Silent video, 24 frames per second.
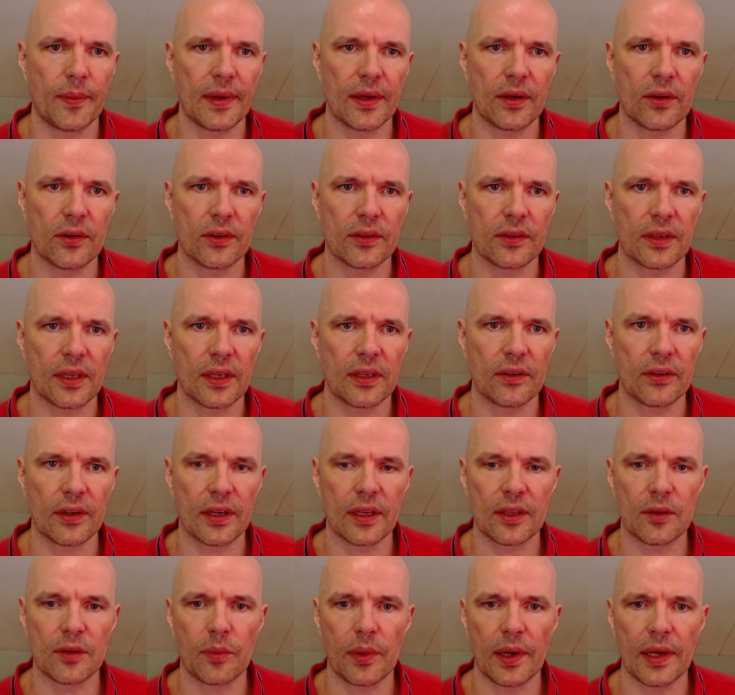gonna
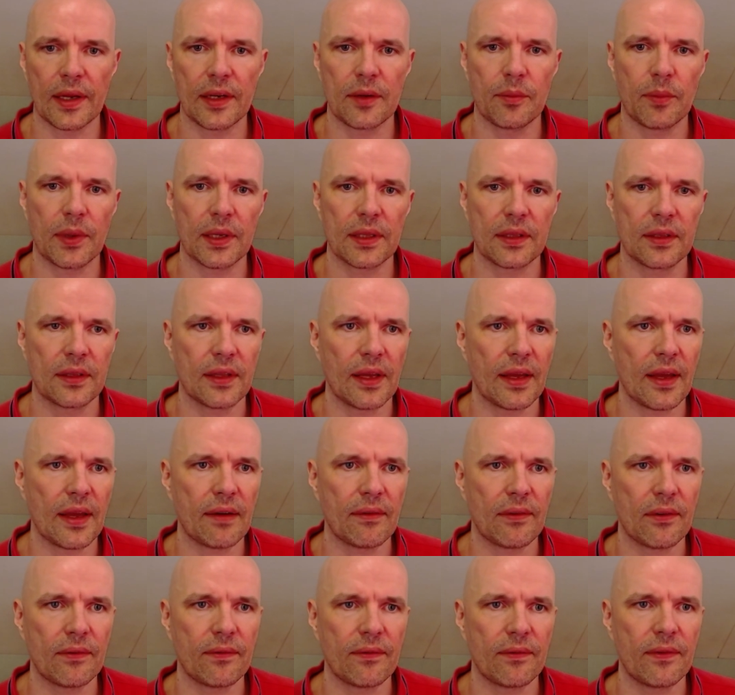get played, but they have
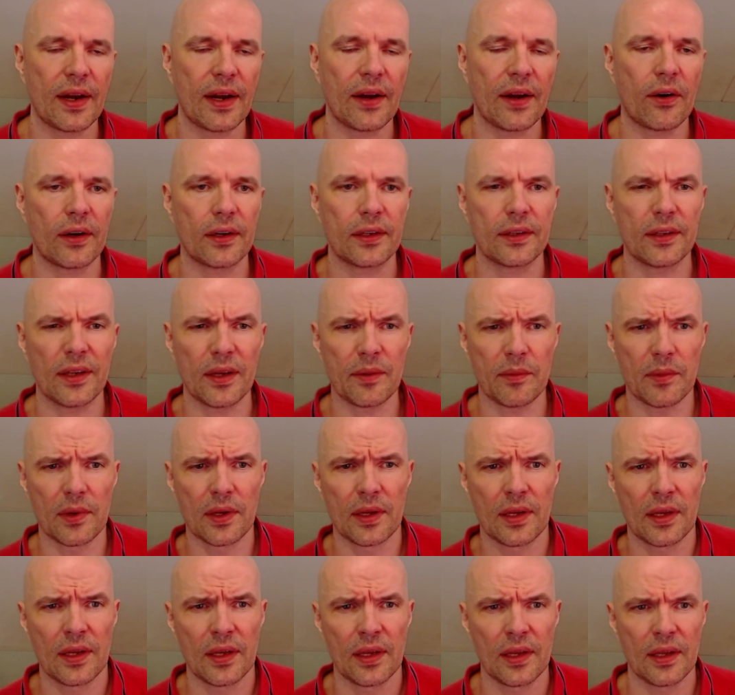a very hard time
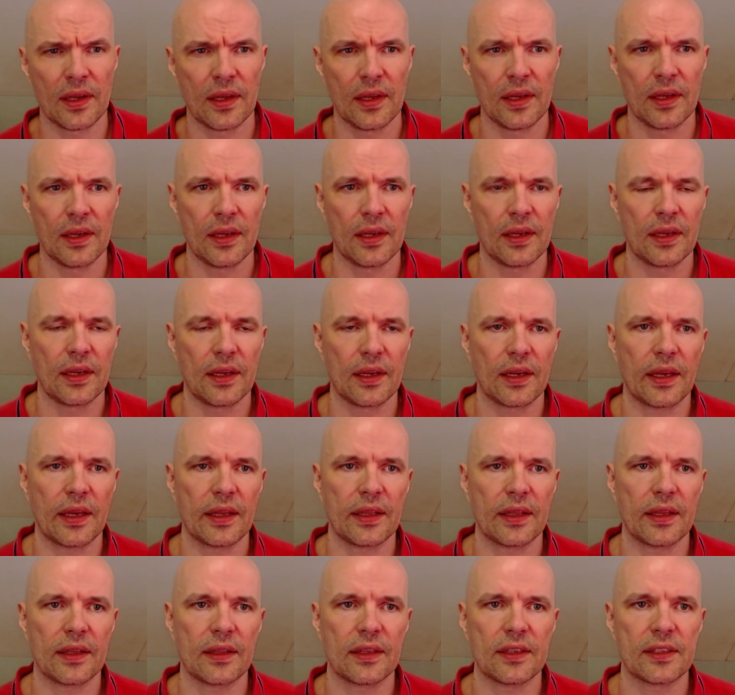
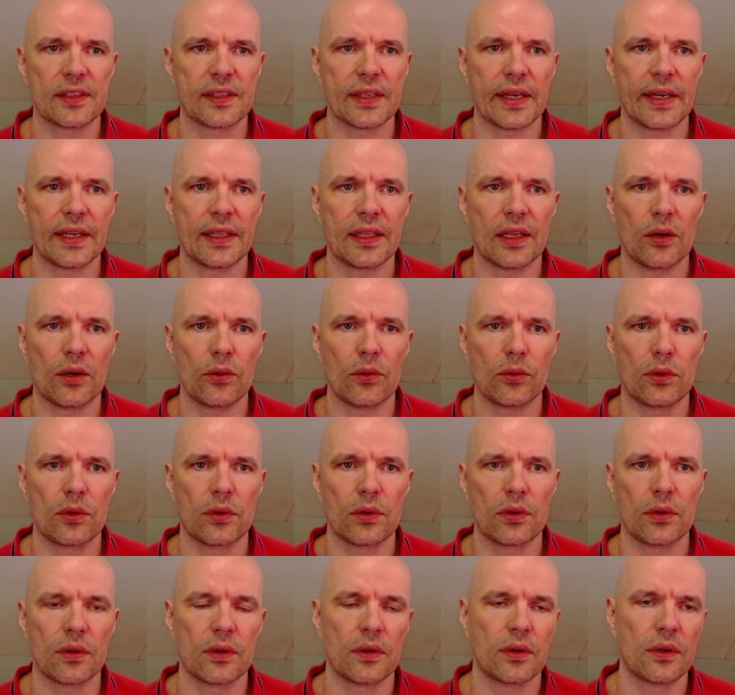getting this knight out
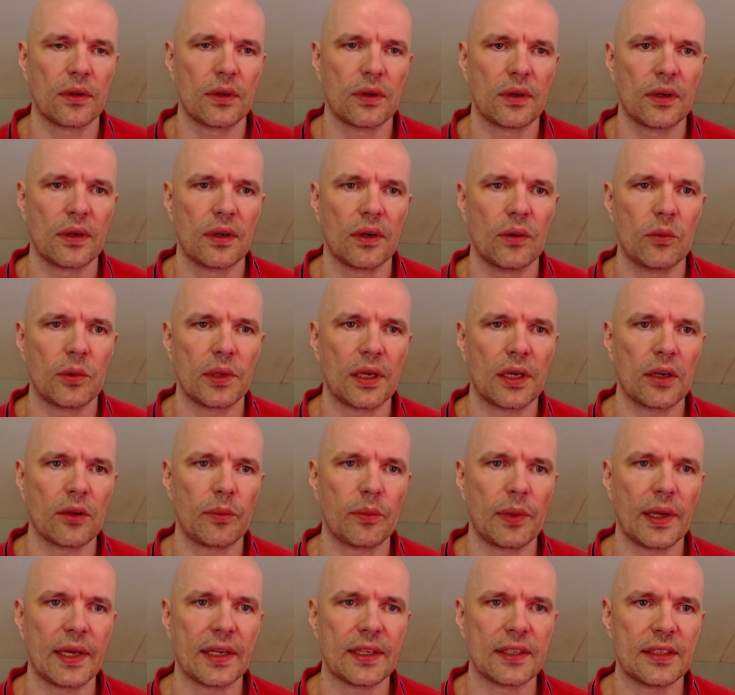without
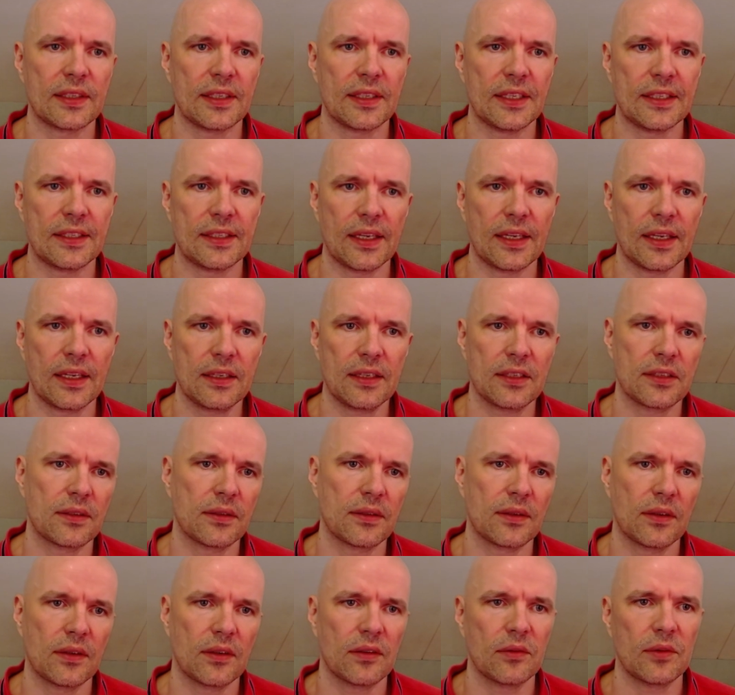playing c6,
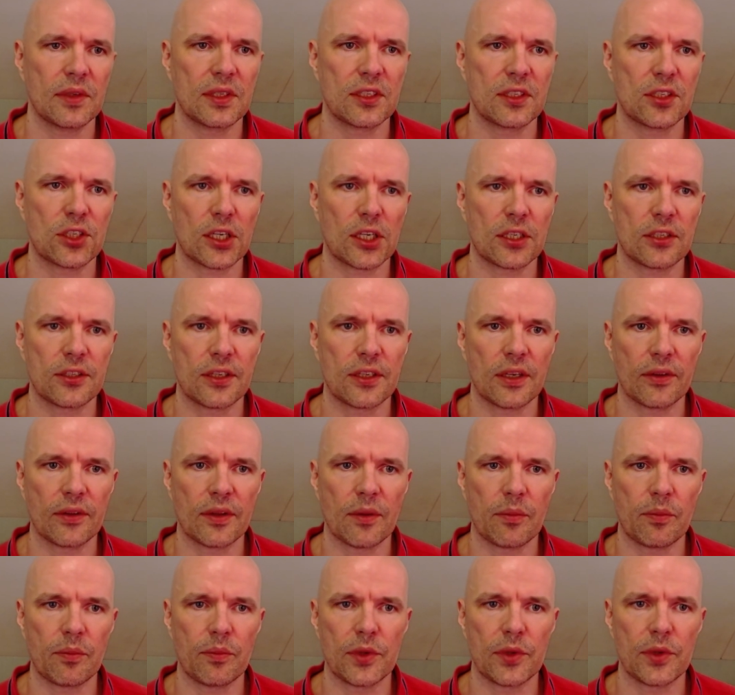which shuts down the
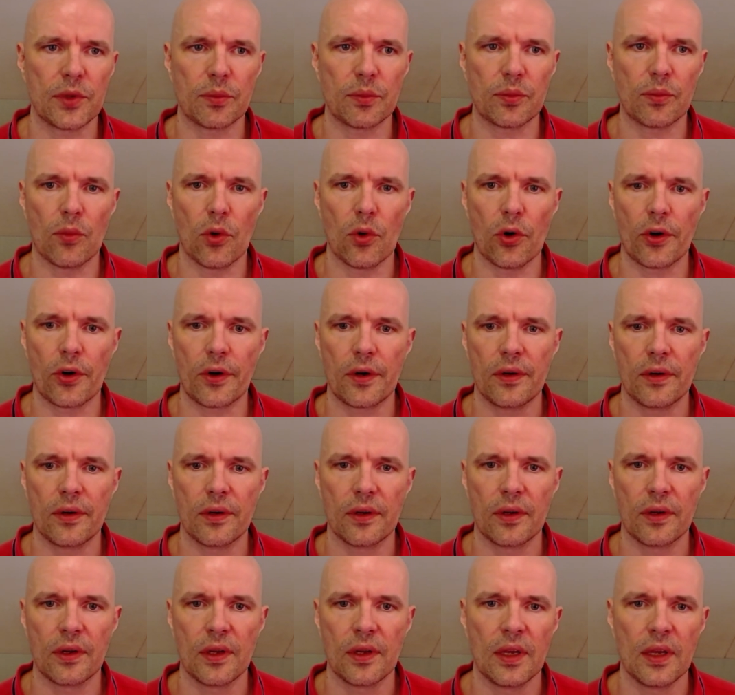bishop more.
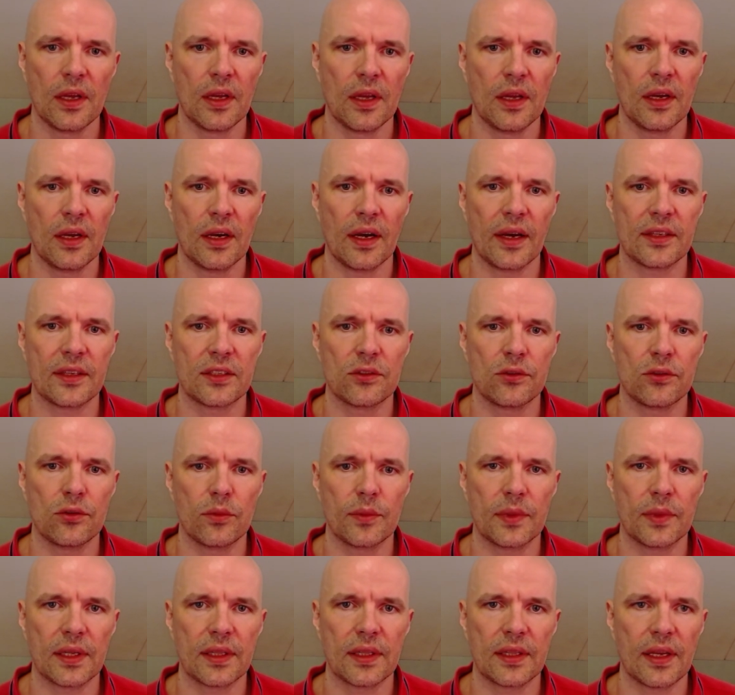I assume
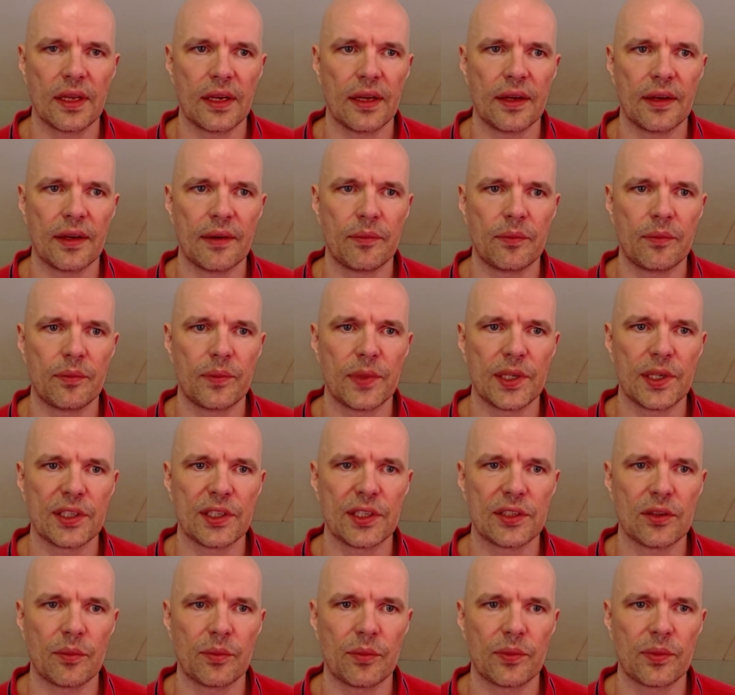that the
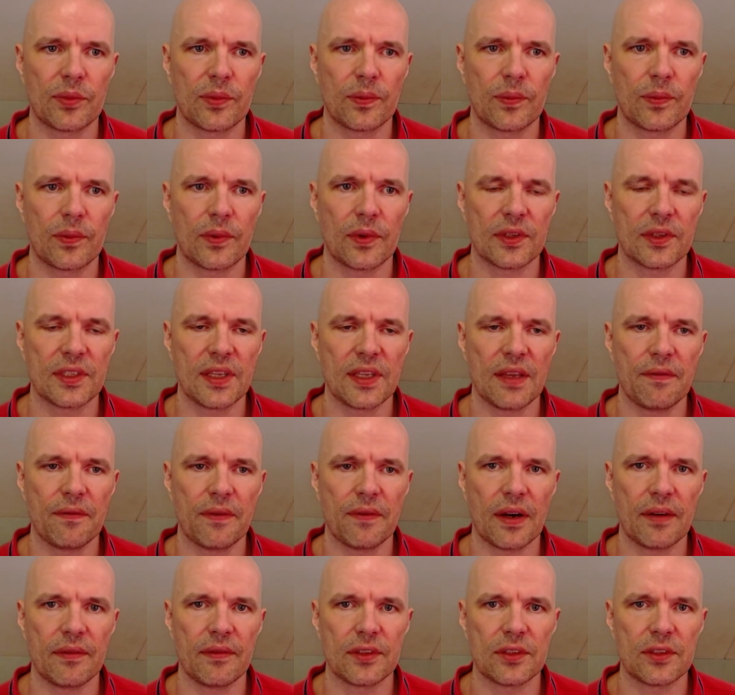bishop
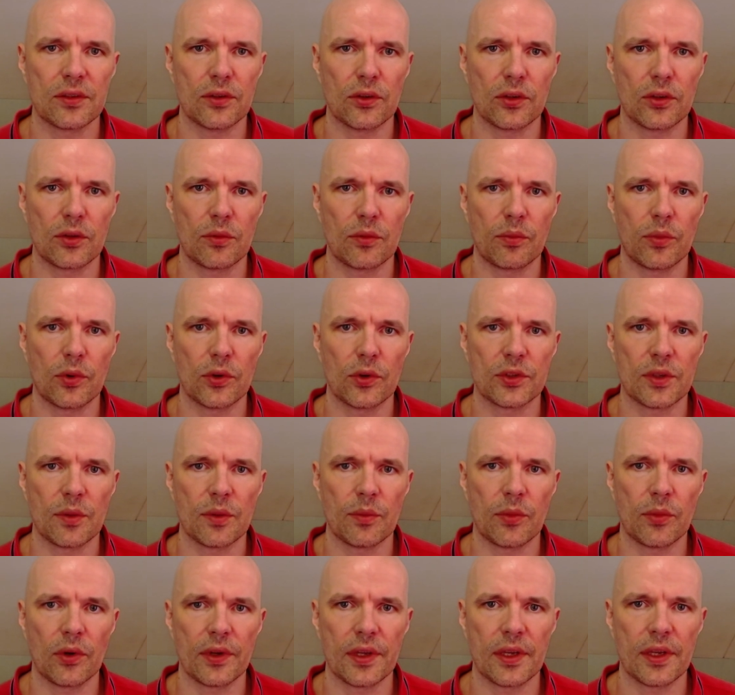c5 is not
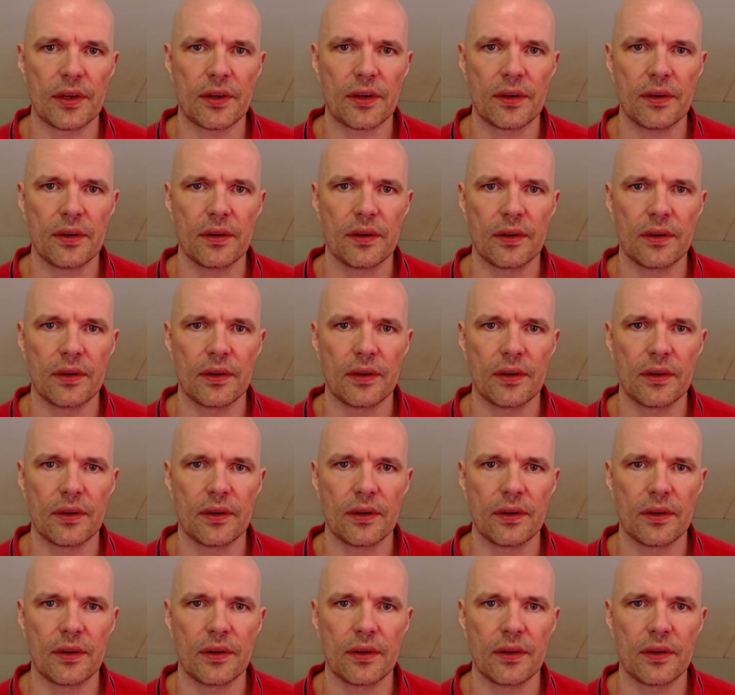possible here.